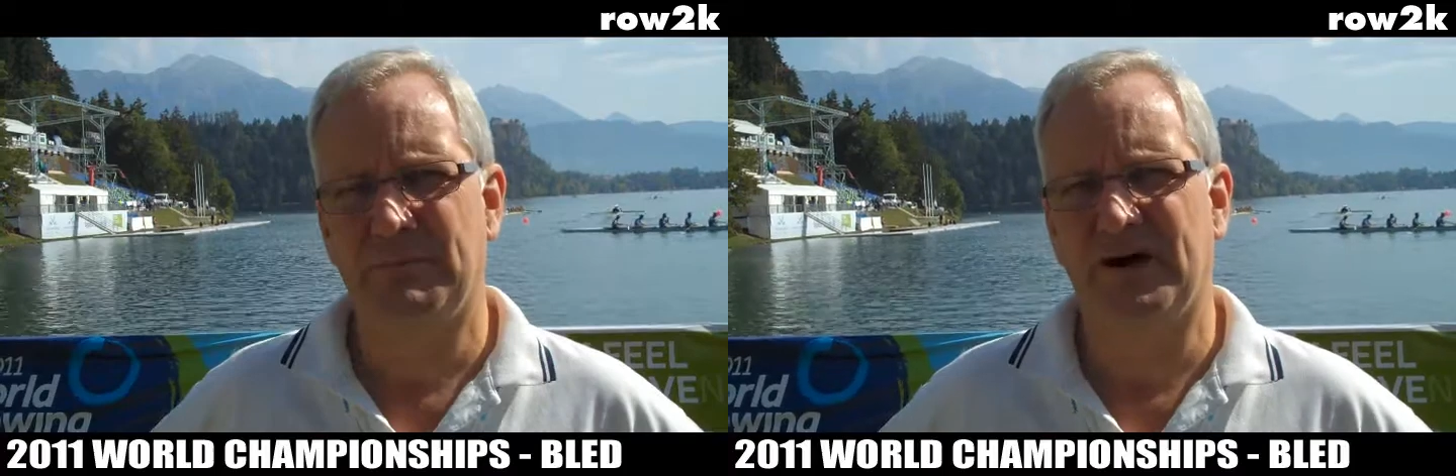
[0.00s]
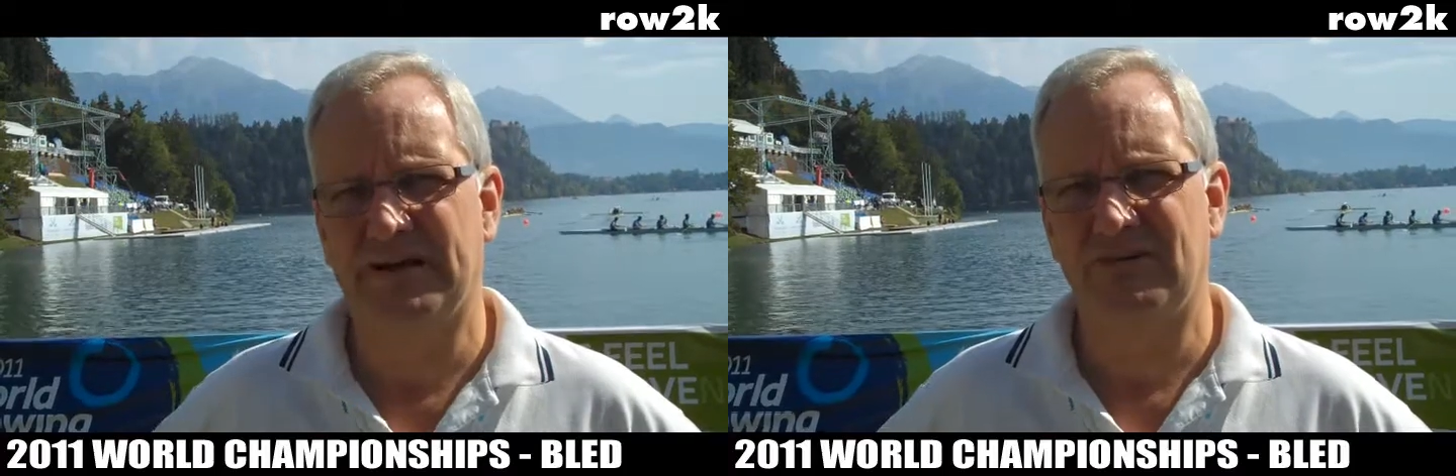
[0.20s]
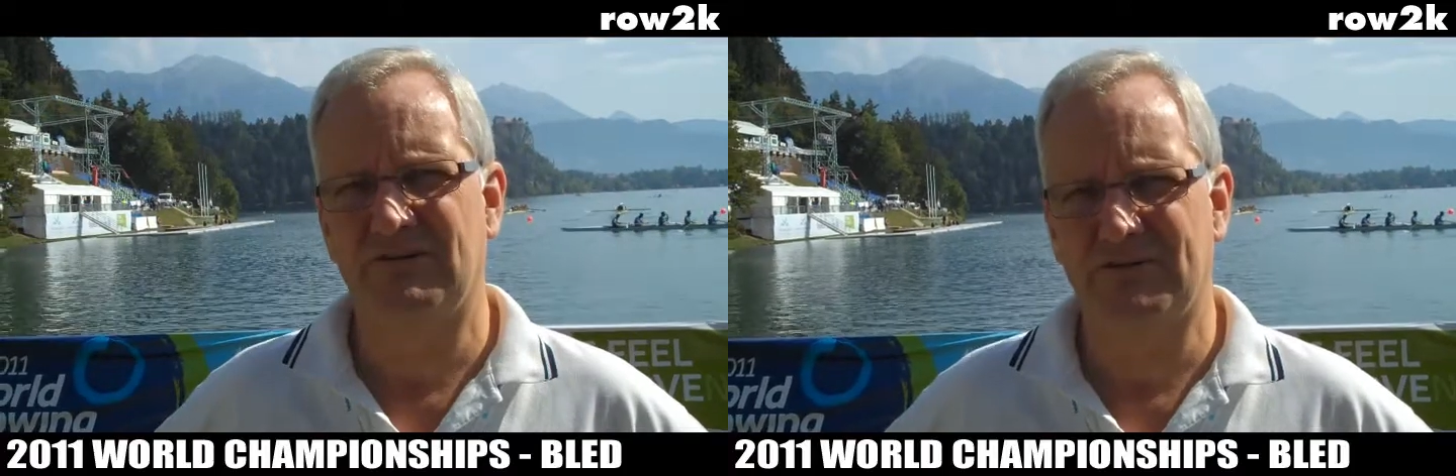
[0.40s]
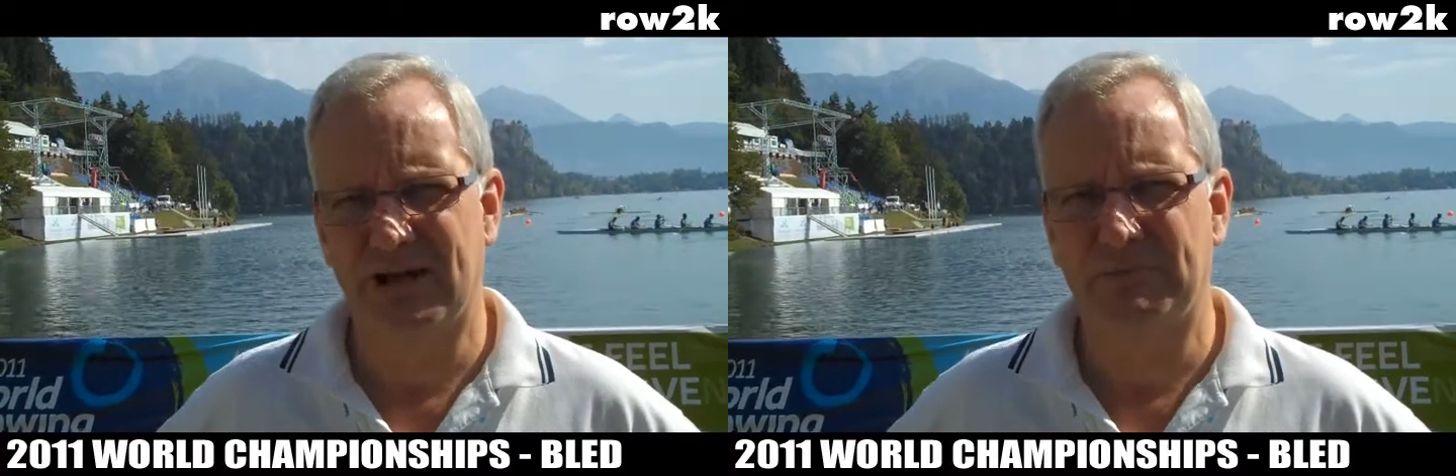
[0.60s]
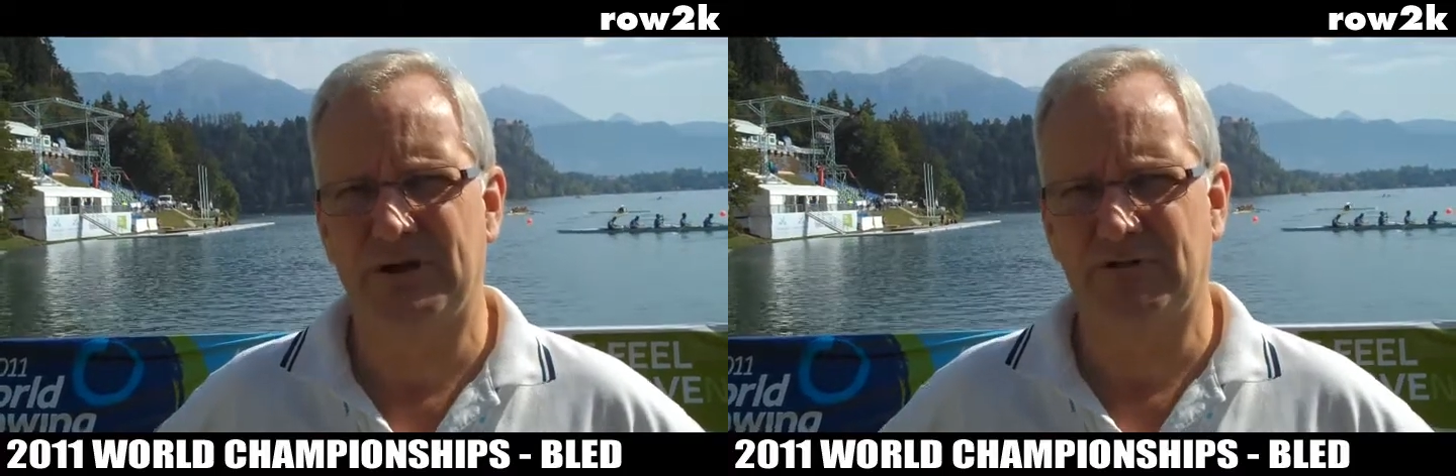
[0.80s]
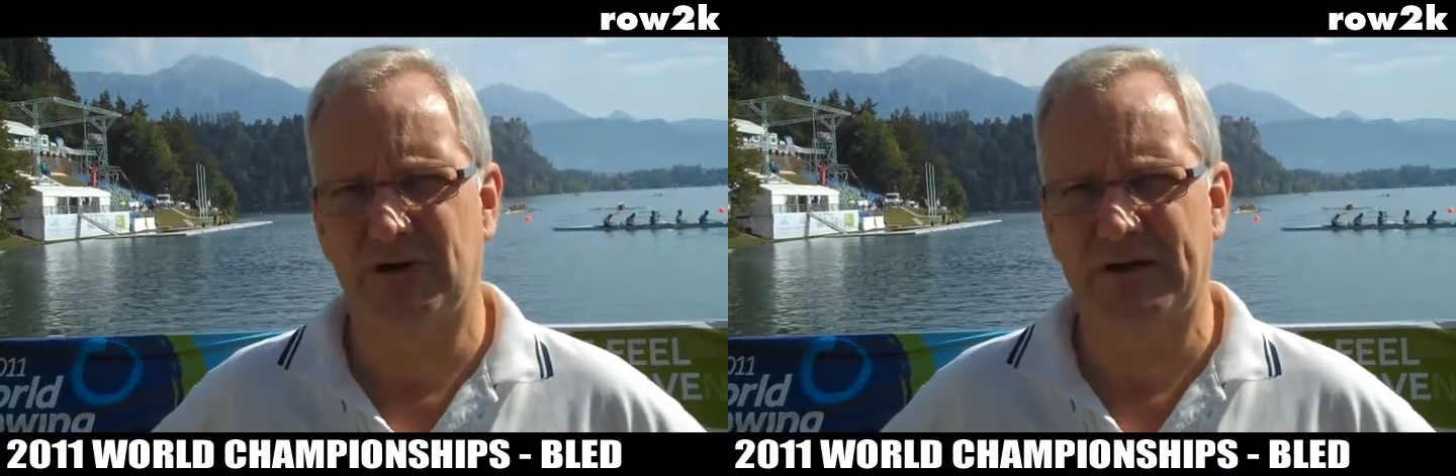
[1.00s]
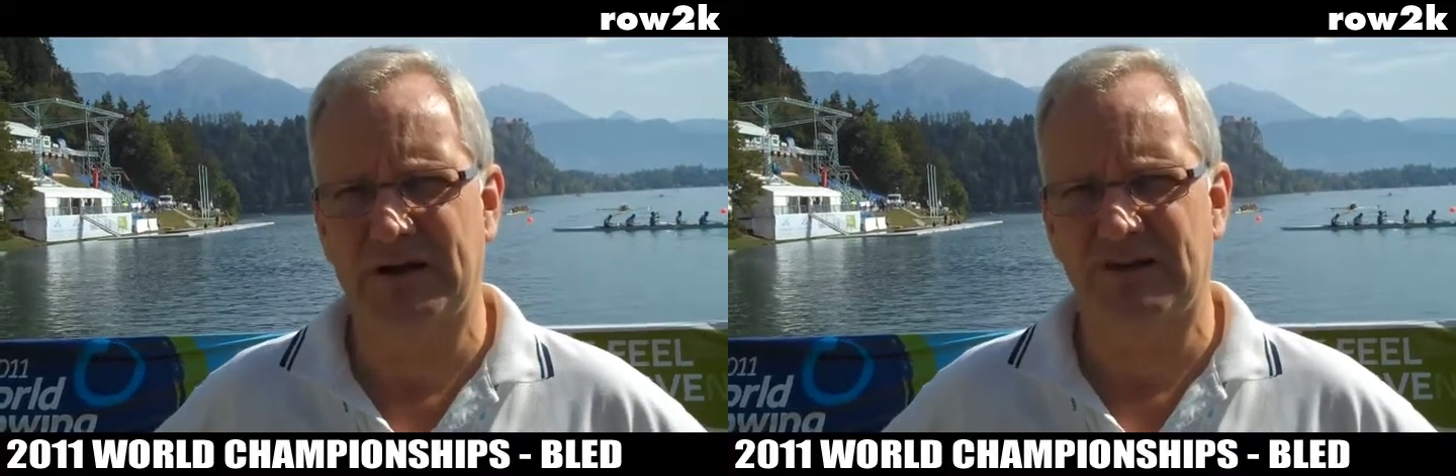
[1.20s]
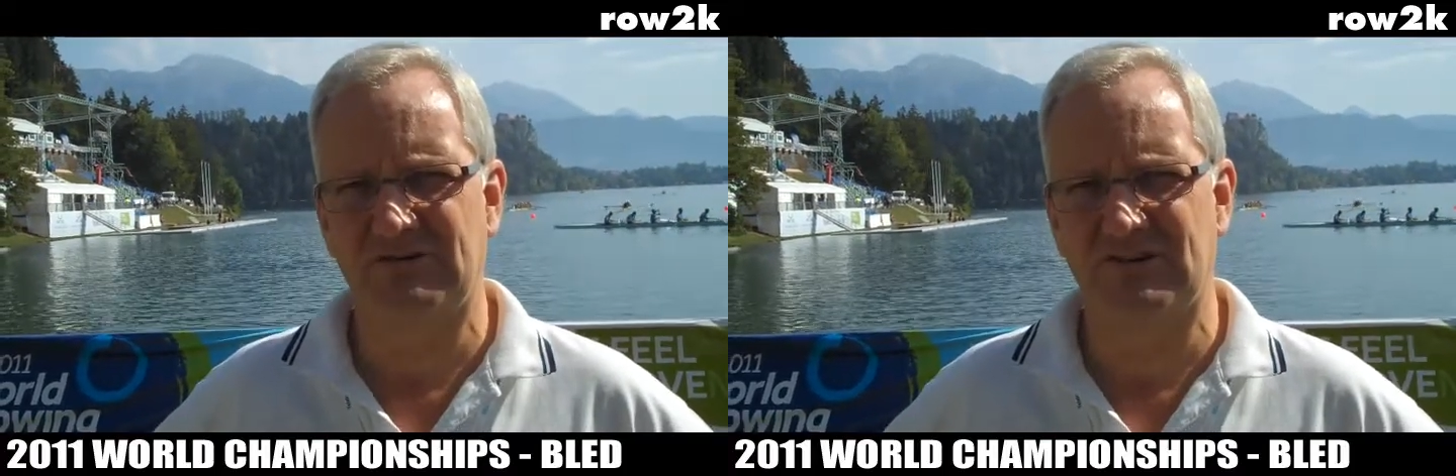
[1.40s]
minor developing
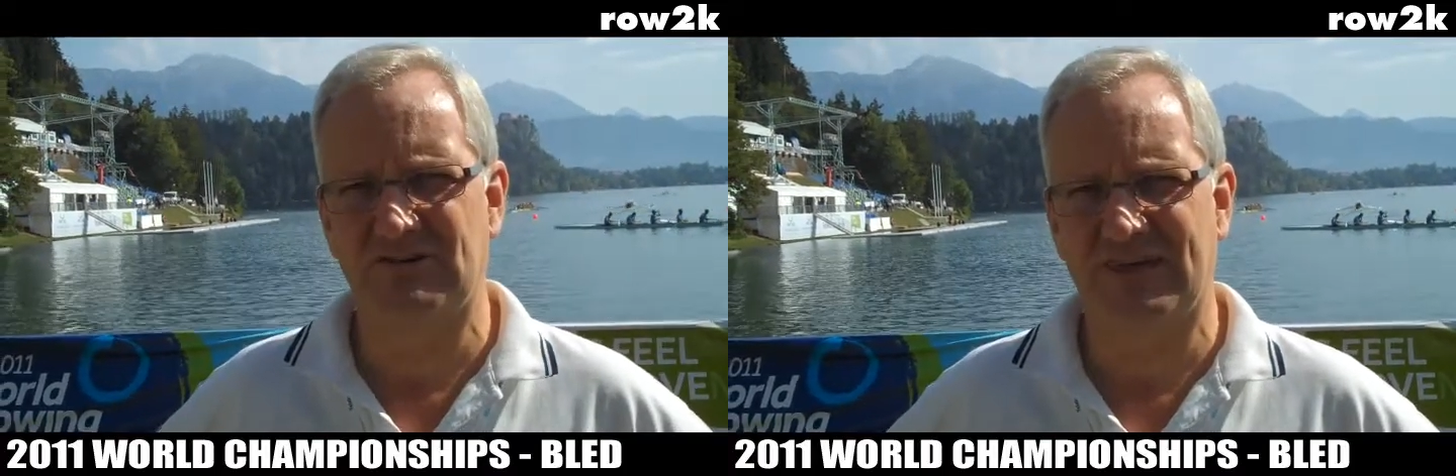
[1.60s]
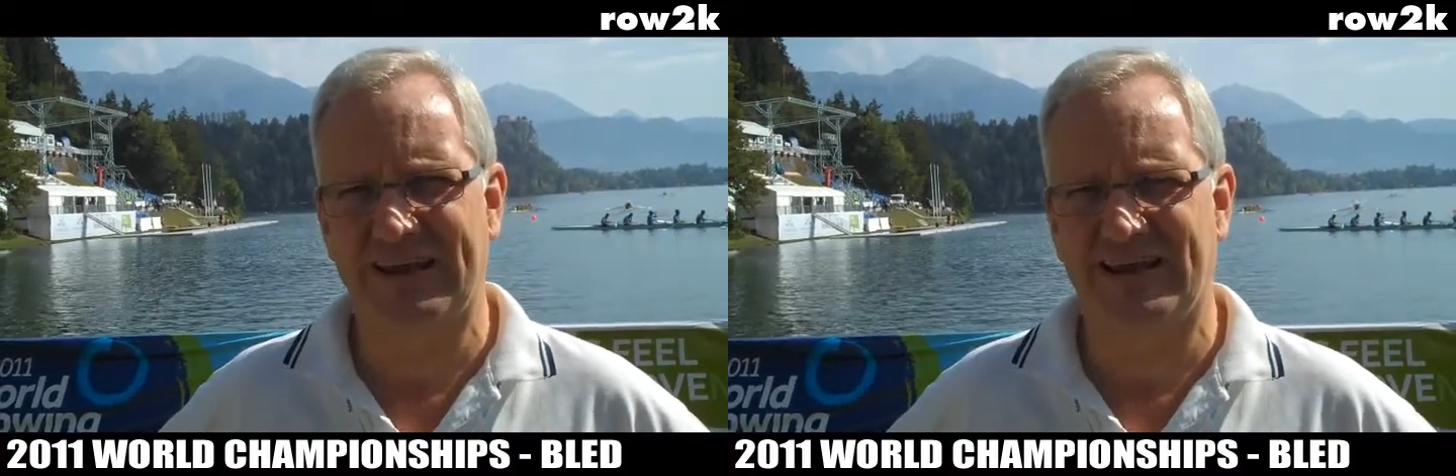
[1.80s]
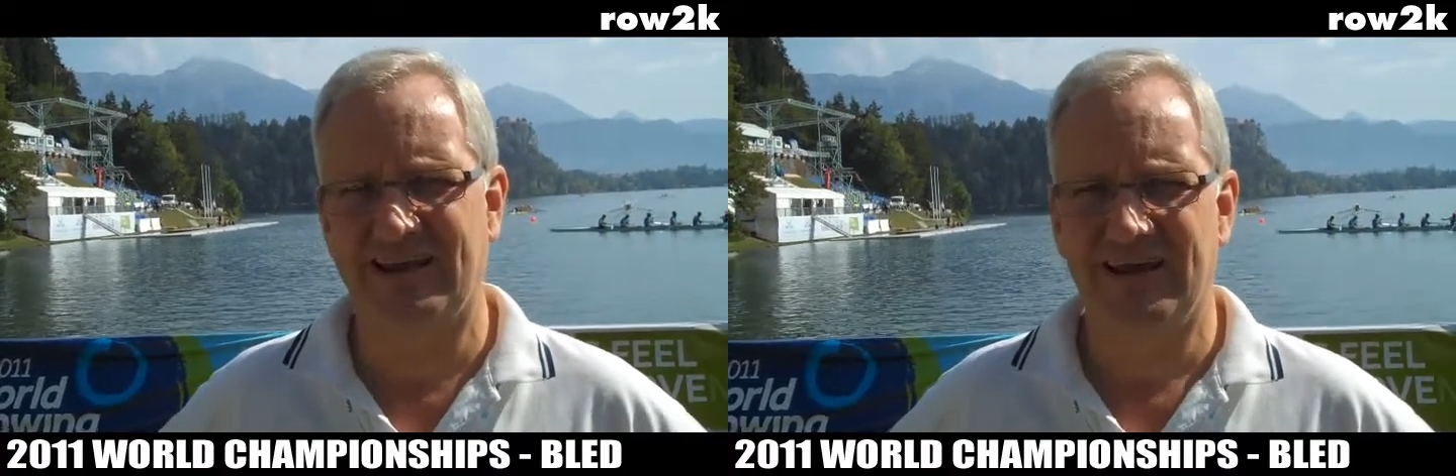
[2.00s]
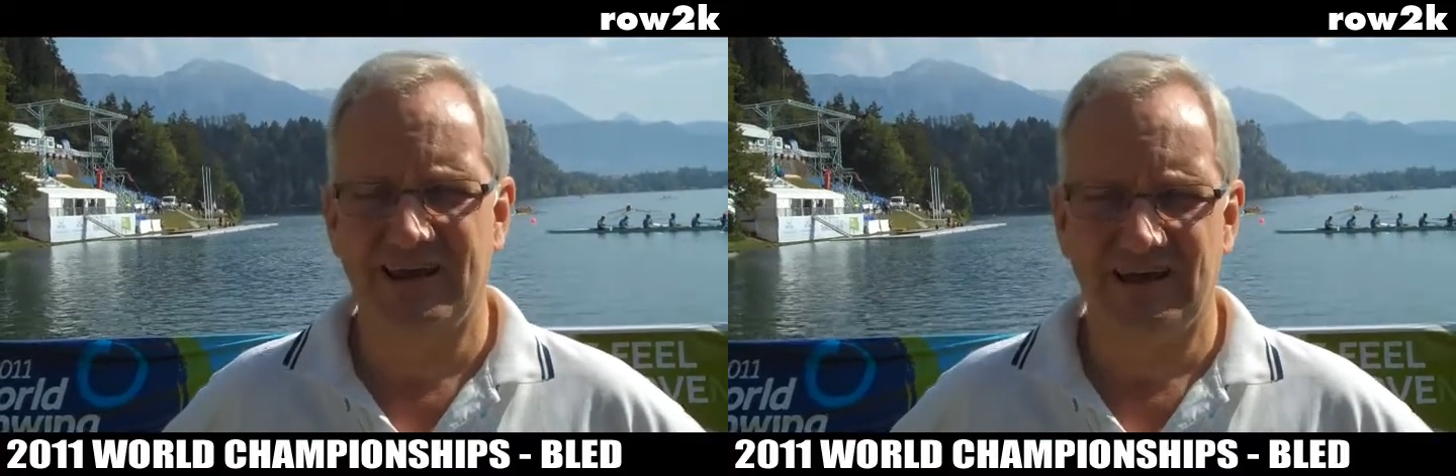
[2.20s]
rowing nations here